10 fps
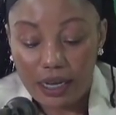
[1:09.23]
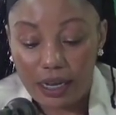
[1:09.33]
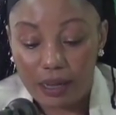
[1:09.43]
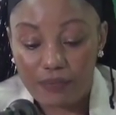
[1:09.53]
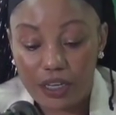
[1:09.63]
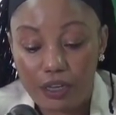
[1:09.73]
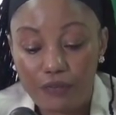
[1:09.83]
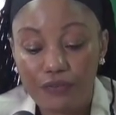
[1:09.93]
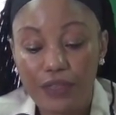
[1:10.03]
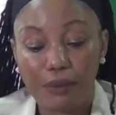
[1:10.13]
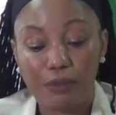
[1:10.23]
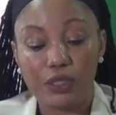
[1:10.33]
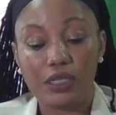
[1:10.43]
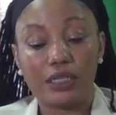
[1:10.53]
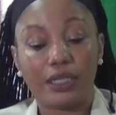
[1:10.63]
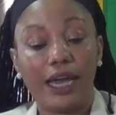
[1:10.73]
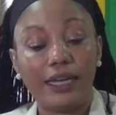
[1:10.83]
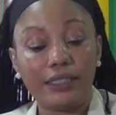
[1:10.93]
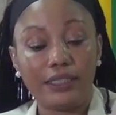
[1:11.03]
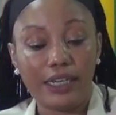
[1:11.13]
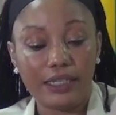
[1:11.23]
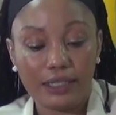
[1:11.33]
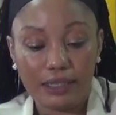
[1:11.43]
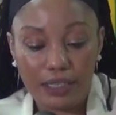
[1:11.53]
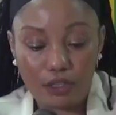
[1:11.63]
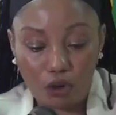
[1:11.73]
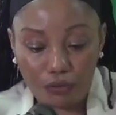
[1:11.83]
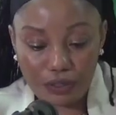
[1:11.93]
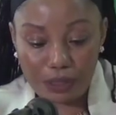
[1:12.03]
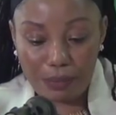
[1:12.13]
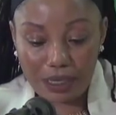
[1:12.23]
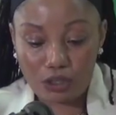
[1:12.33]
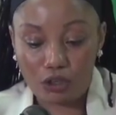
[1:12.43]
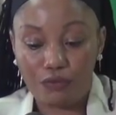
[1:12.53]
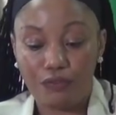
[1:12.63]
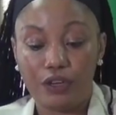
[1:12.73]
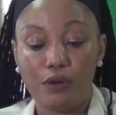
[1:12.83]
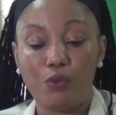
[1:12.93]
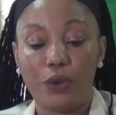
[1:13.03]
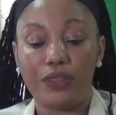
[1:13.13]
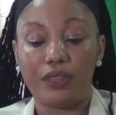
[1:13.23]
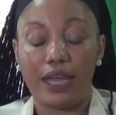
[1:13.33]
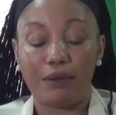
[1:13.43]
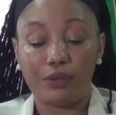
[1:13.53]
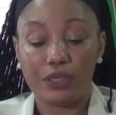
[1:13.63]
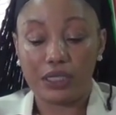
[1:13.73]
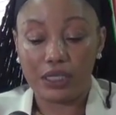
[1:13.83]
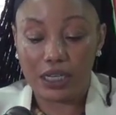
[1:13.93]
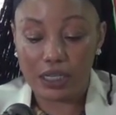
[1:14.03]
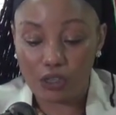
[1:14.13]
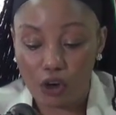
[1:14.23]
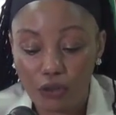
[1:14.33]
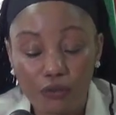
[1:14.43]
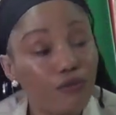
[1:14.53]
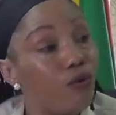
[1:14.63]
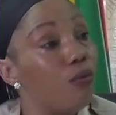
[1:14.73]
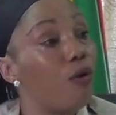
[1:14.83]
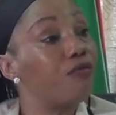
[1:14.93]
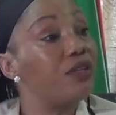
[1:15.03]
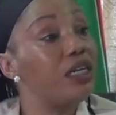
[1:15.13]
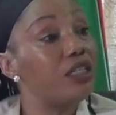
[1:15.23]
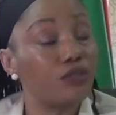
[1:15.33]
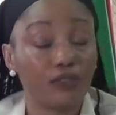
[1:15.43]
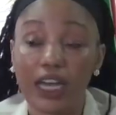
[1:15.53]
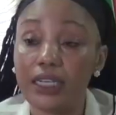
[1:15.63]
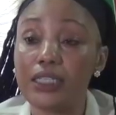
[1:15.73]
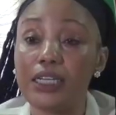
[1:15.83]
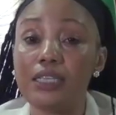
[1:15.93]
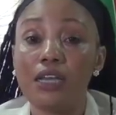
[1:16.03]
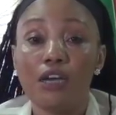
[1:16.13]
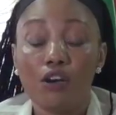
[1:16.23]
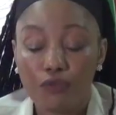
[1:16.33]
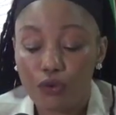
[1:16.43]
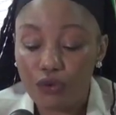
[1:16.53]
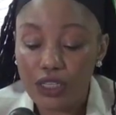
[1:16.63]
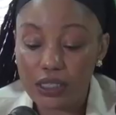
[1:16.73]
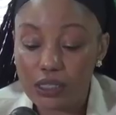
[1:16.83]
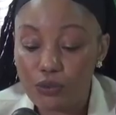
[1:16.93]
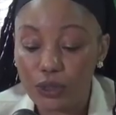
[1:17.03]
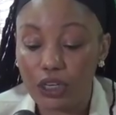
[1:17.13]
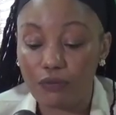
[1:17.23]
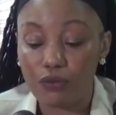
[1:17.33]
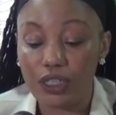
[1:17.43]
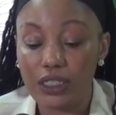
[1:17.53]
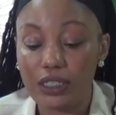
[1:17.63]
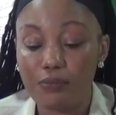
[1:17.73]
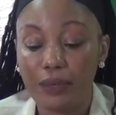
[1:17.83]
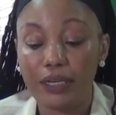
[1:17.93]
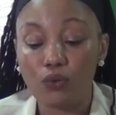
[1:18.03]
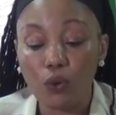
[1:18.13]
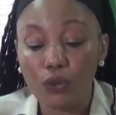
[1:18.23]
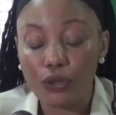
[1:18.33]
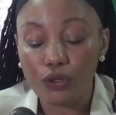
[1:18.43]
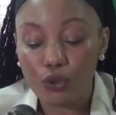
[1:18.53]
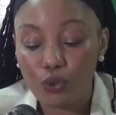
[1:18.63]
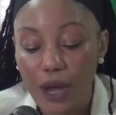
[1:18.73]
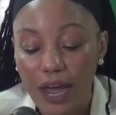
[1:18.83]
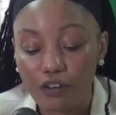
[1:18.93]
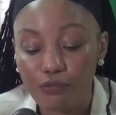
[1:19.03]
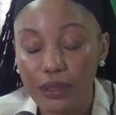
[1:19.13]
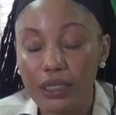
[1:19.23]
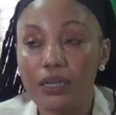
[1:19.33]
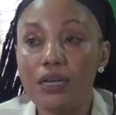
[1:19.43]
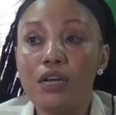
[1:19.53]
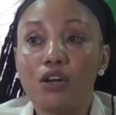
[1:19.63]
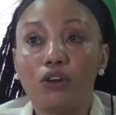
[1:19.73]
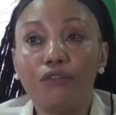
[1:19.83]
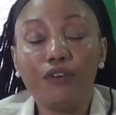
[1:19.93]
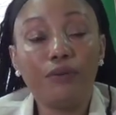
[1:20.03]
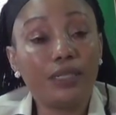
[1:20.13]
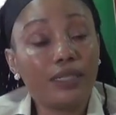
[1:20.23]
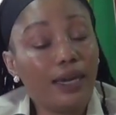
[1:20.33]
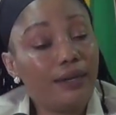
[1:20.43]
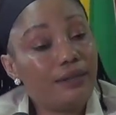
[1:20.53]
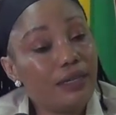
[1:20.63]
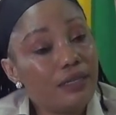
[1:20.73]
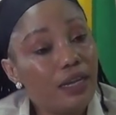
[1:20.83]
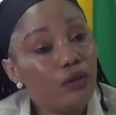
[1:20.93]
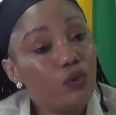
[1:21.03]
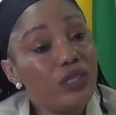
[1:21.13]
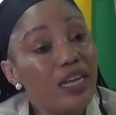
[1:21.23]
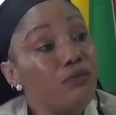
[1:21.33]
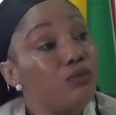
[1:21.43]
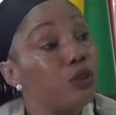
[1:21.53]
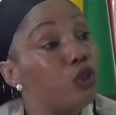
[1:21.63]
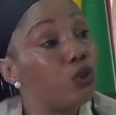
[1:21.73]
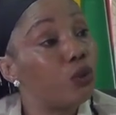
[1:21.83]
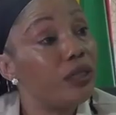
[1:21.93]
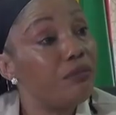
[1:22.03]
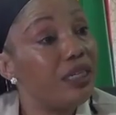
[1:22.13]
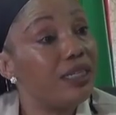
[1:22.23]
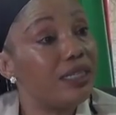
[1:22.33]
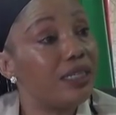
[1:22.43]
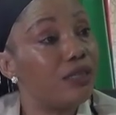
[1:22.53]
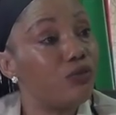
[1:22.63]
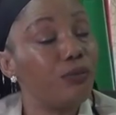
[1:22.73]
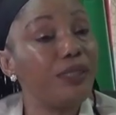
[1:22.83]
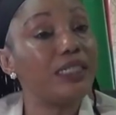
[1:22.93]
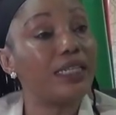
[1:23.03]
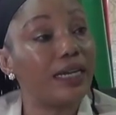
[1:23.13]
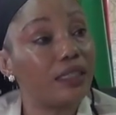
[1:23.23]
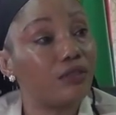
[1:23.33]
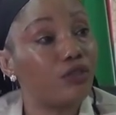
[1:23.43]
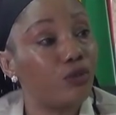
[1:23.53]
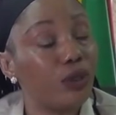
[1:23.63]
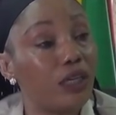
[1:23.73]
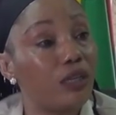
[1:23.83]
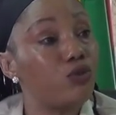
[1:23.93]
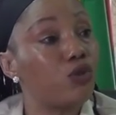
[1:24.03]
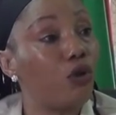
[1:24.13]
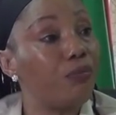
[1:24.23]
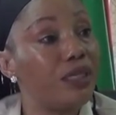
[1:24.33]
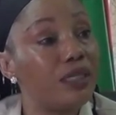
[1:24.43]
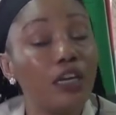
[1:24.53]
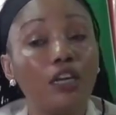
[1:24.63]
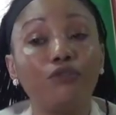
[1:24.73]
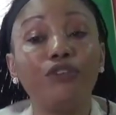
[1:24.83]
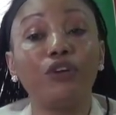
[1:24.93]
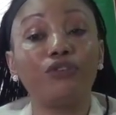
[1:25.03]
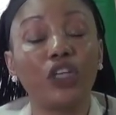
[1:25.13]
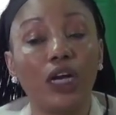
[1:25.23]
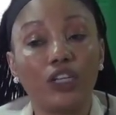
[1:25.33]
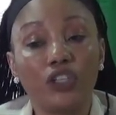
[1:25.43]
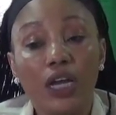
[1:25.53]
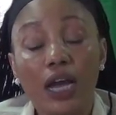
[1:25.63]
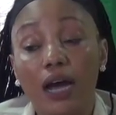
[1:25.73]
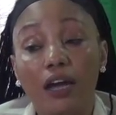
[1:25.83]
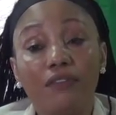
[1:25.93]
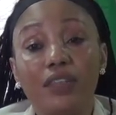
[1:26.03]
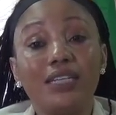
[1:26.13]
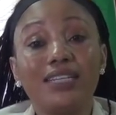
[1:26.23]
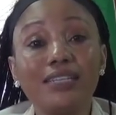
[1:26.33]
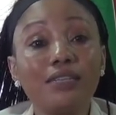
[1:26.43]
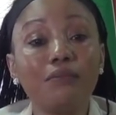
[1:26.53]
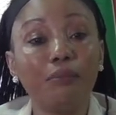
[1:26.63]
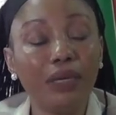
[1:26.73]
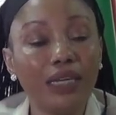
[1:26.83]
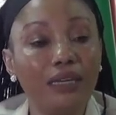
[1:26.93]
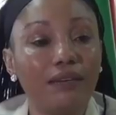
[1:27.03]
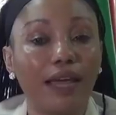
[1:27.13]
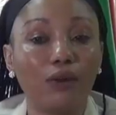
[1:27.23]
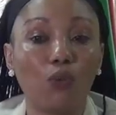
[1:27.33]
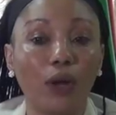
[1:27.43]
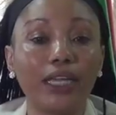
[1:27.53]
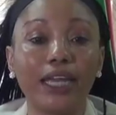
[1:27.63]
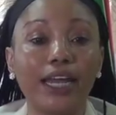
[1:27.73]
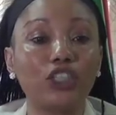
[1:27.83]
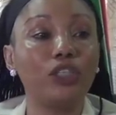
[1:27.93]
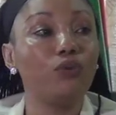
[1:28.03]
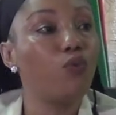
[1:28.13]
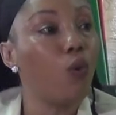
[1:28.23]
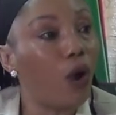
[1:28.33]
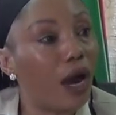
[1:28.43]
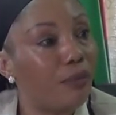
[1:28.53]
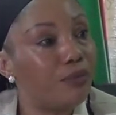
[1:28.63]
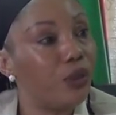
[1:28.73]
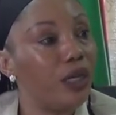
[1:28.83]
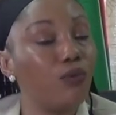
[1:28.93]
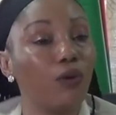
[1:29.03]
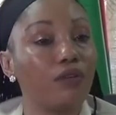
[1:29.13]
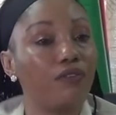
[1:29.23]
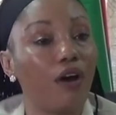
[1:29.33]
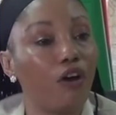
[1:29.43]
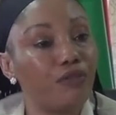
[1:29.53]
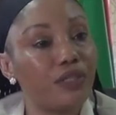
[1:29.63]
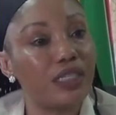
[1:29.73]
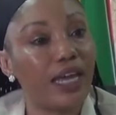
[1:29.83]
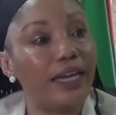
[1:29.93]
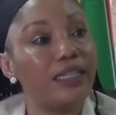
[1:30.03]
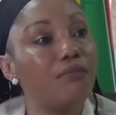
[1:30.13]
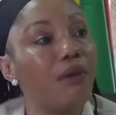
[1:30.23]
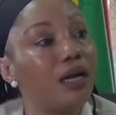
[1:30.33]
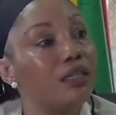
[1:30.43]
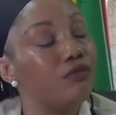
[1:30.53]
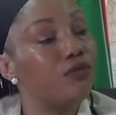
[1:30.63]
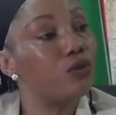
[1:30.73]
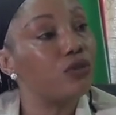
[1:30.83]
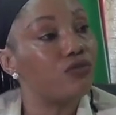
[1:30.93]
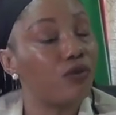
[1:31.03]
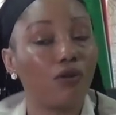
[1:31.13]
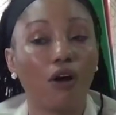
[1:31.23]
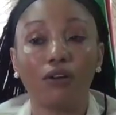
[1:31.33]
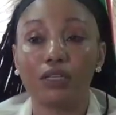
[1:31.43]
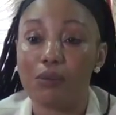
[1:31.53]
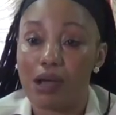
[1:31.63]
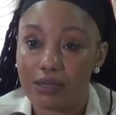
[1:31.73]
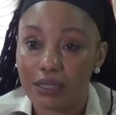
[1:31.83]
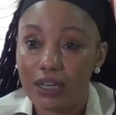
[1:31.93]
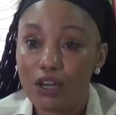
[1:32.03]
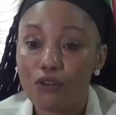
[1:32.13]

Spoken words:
If that person is a candidate, the officer must confirm whether that person is on the form of the list of candidates for reasons which I've already explained. All those who have been confirmed as candidates and whose names will shortly be gazetted will be entitled to get those copies free of charge. However, that doesn't mean that one can actually walk up to any one of our offices and demand a voter's roll on demand.